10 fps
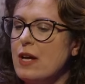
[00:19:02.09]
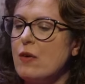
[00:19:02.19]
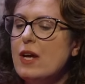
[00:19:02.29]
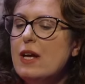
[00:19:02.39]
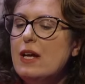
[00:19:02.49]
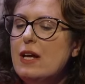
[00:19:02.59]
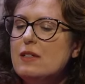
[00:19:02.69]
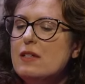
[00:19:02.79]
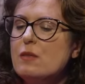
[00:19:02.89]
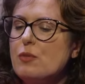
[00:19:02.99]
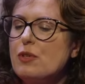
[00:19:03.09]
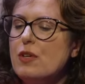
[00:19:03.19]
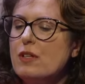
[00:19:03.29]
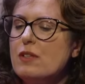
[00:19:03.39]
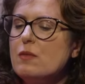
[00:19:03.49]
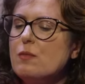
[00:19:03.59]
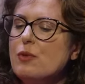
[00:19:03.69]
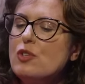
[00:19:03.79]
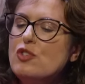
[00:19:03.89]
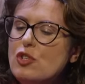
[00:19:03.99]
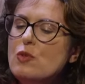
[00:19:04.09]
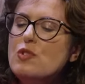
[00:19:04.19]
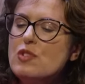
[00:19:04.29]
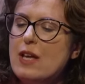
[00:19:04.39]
Now, it didn't pro- it didn't produce